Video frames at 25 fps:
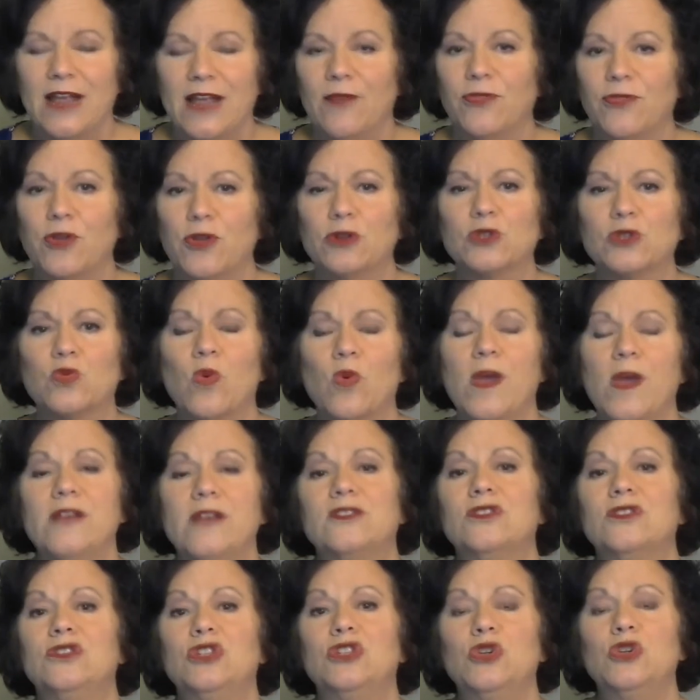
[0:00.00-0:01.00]
There's ways
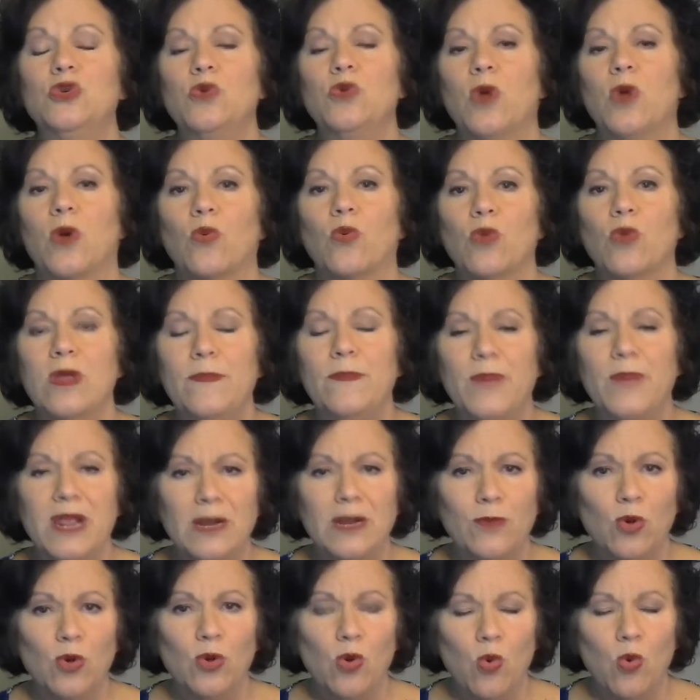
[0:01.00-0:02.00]
to do
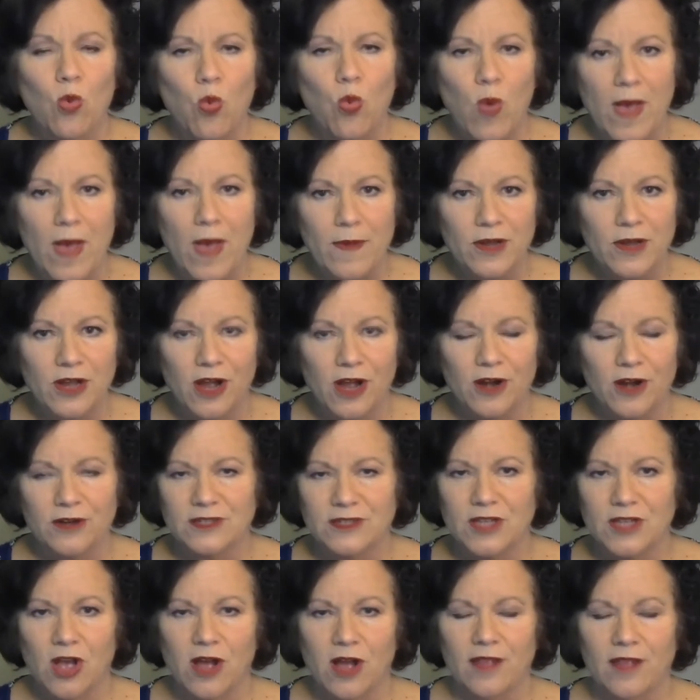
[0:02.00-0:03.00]
repeatable webinars
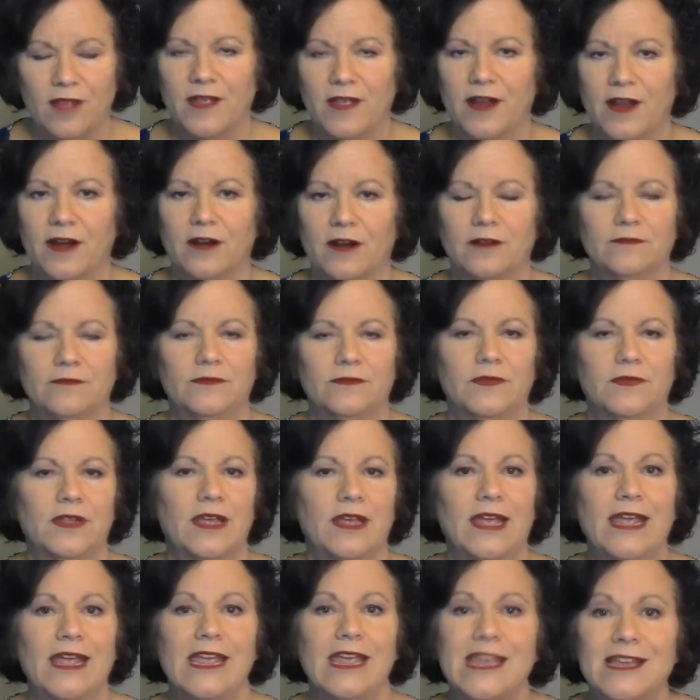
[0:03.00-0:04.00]
on there.
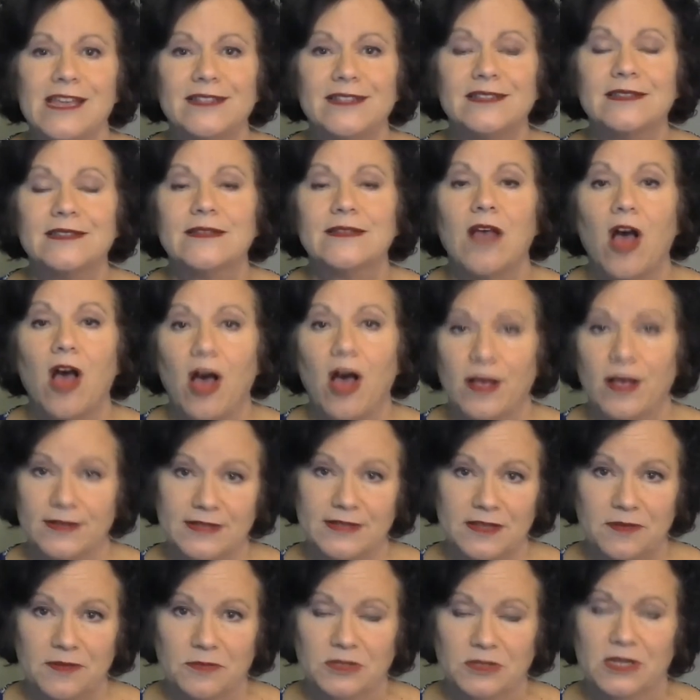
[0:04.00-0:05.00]
It's
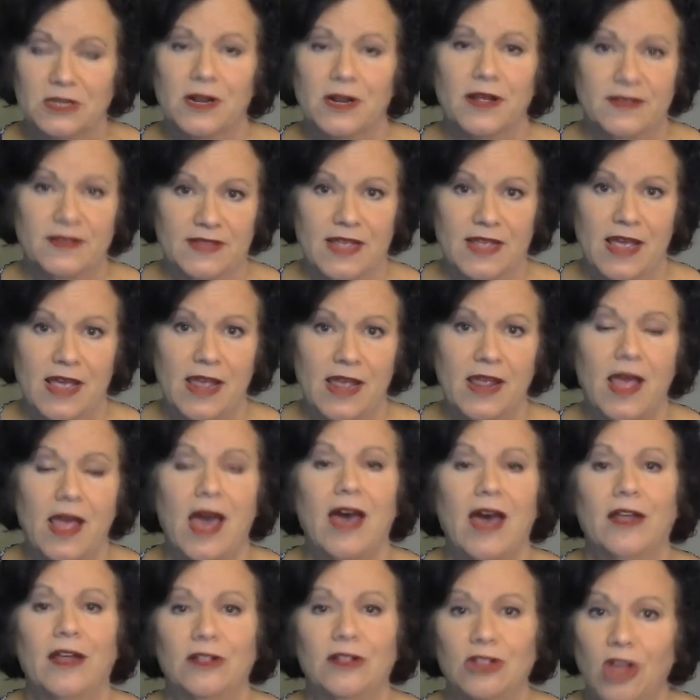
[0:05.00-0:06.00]
awesome. Did I say
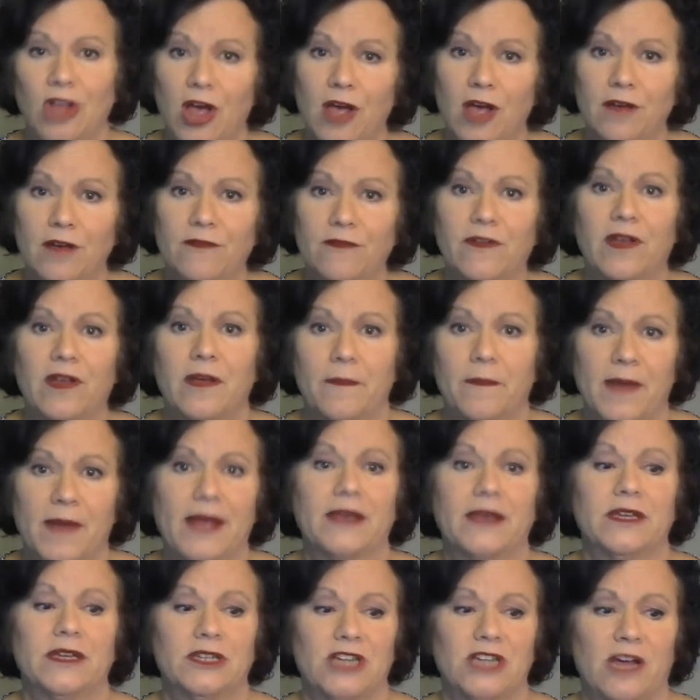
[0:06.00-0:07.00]
I love my
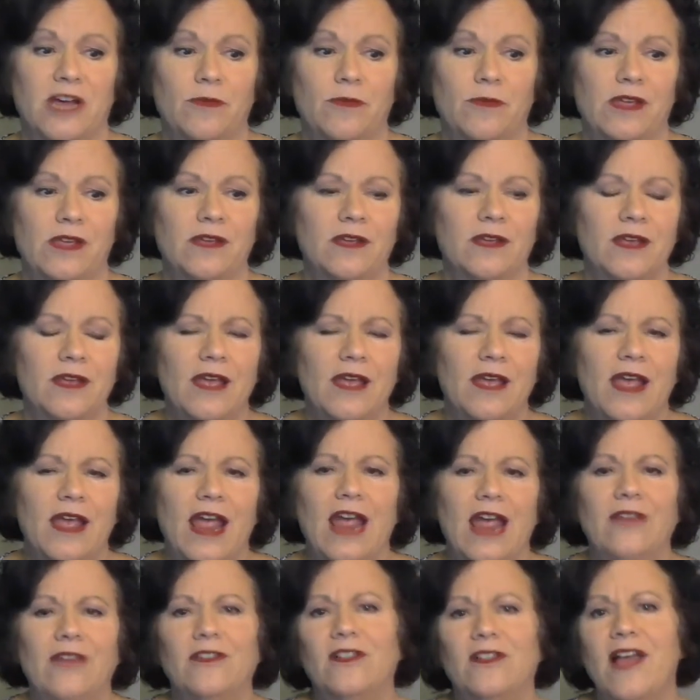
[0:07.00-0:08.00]
Kajabi?
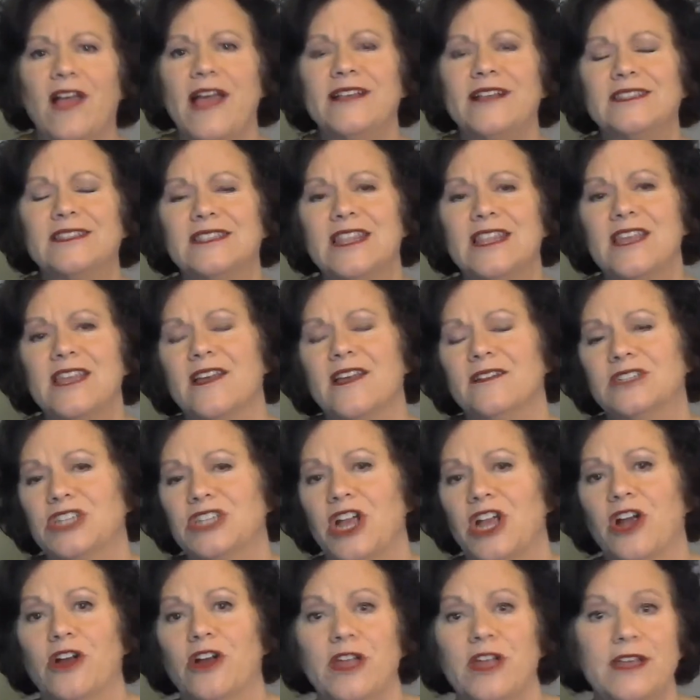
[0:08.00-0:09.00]
And the last thing I'll
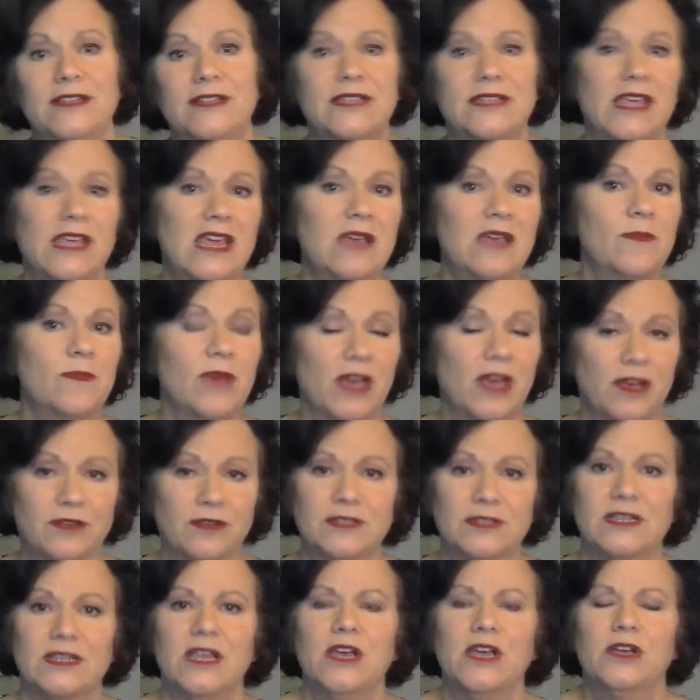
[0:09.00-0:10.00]
share is
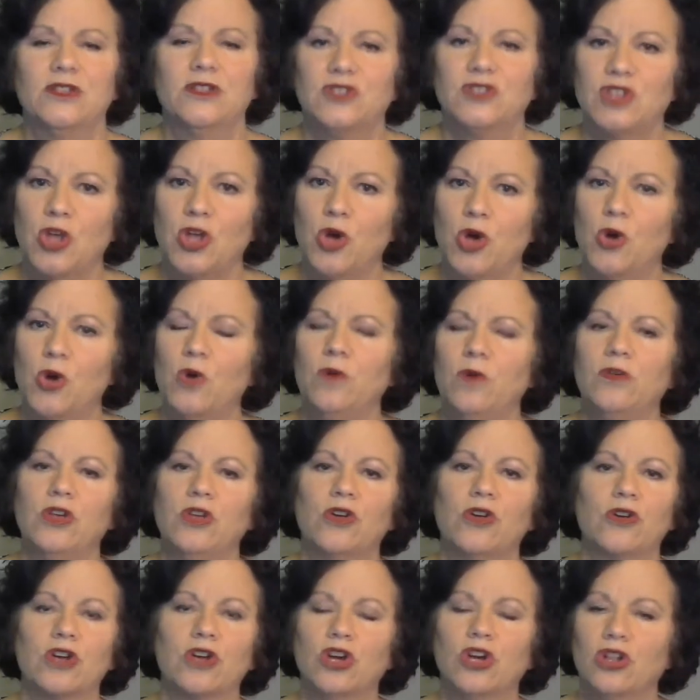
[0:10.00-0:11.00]
emails. So
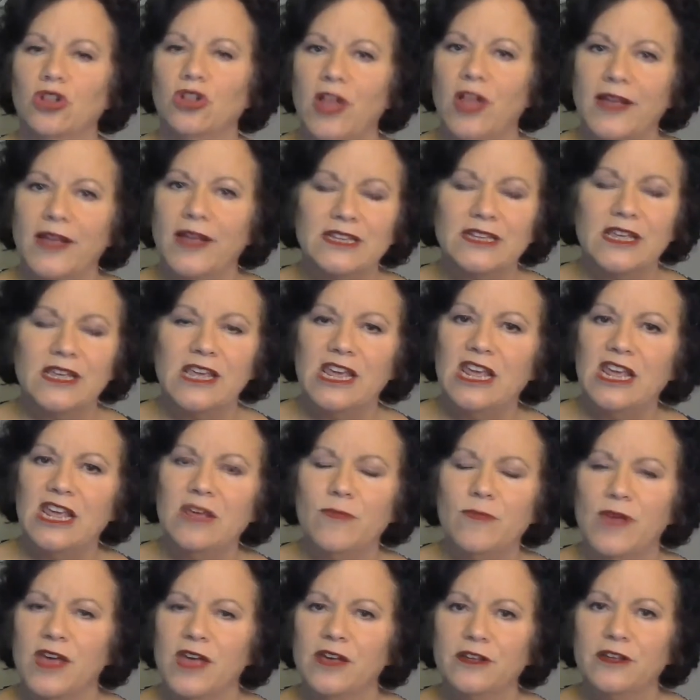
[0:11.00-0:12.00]
you're collecting
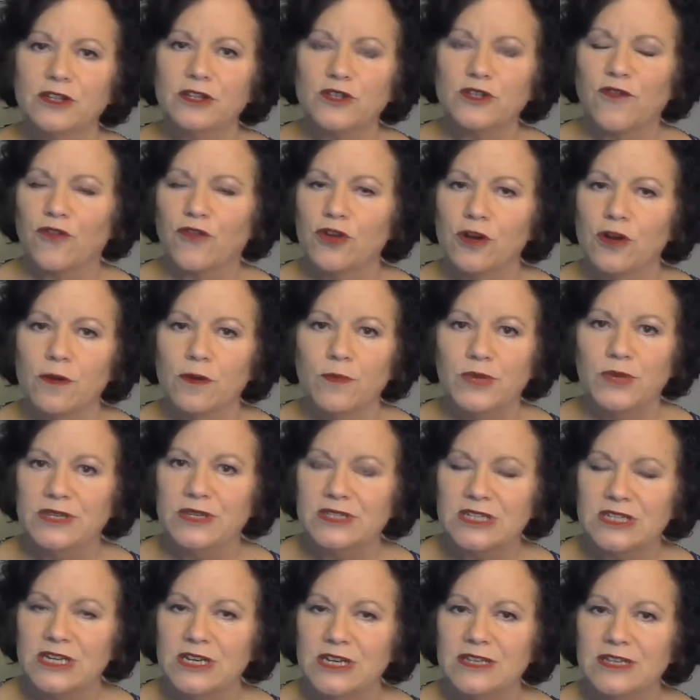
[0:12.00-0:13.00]
emails for your
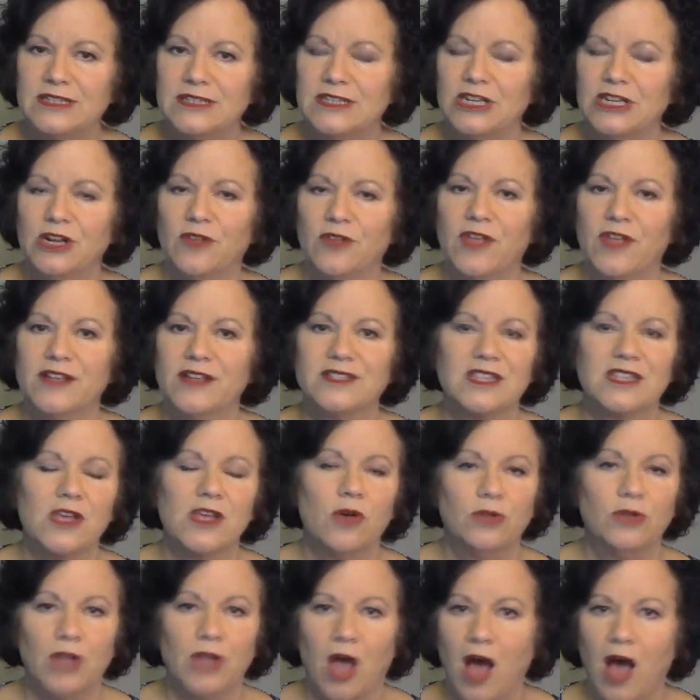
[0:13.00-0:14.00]
business. That's the
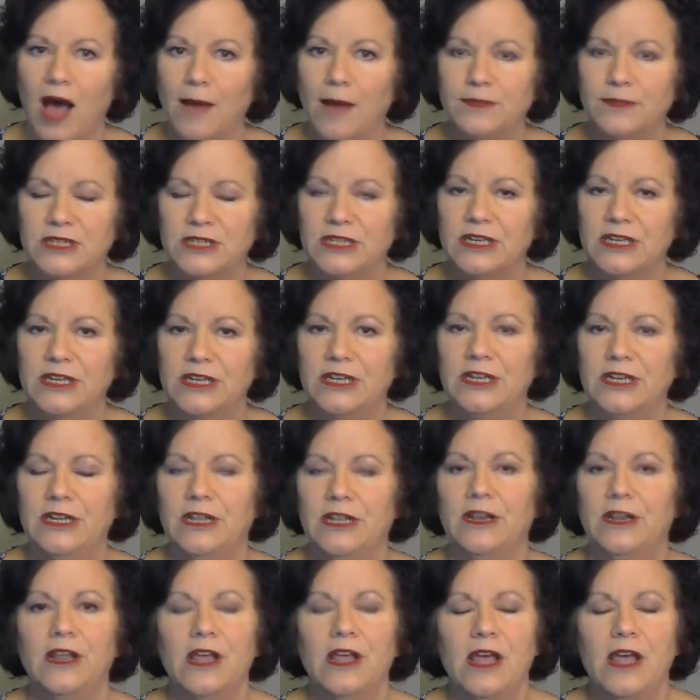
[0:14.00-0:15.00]
old
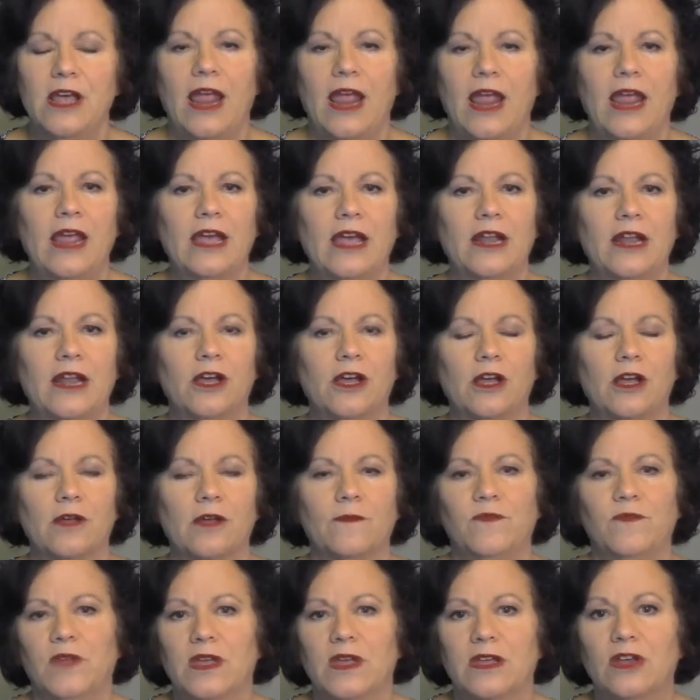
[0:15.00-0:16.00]
opt-in and
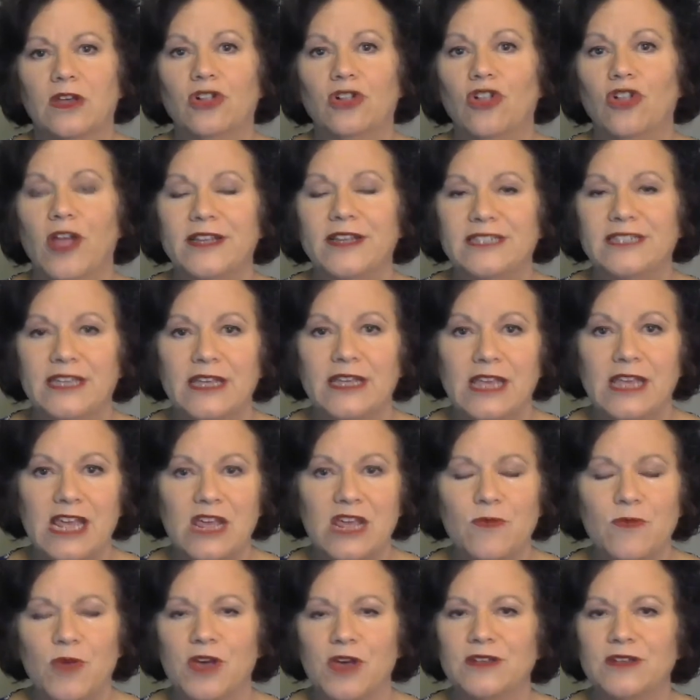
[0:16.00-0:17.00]
collecting
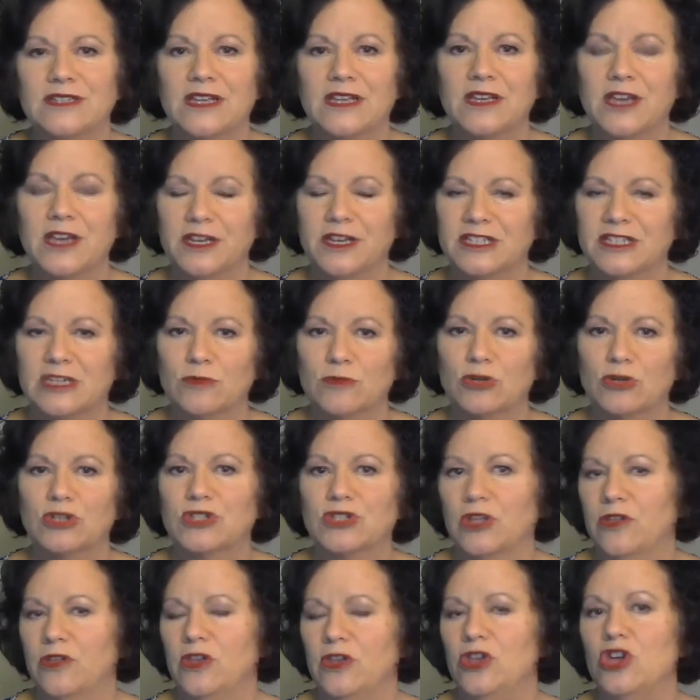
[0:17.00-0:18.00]
emails and customers
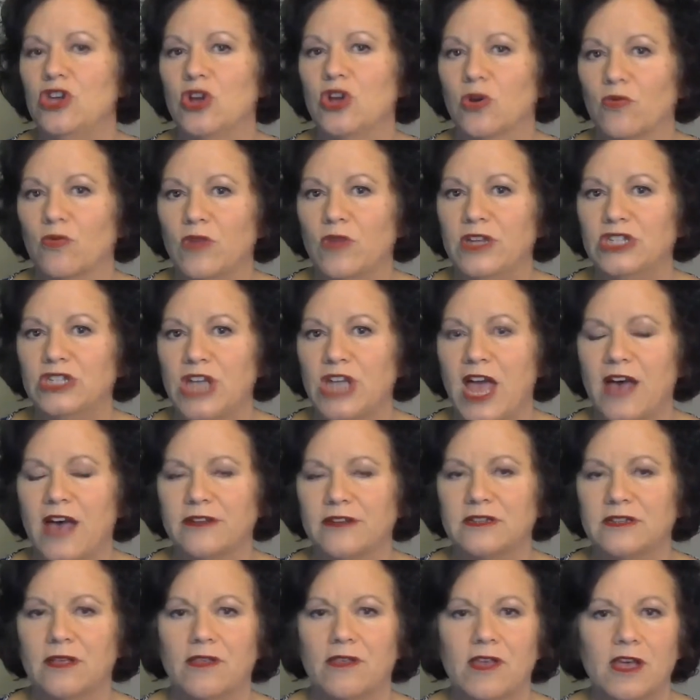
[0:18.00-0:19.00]
so that you can reach out
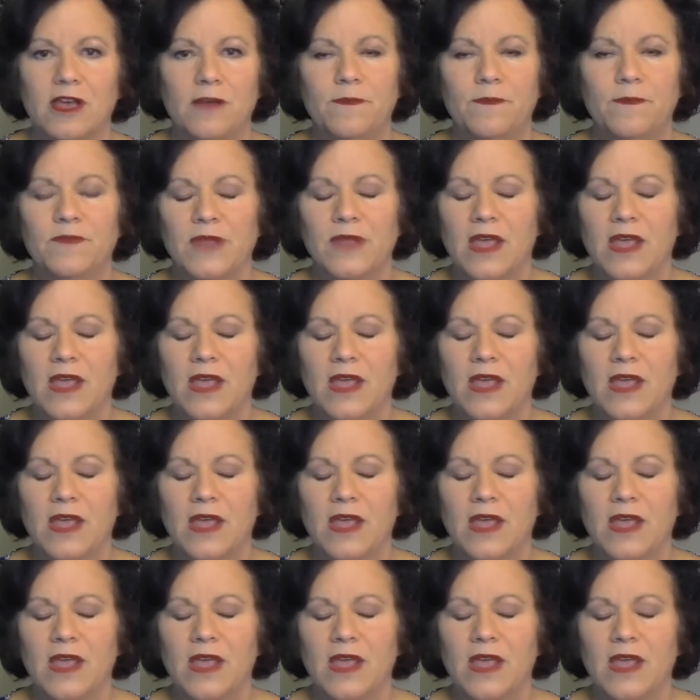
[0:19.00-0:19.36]
to them.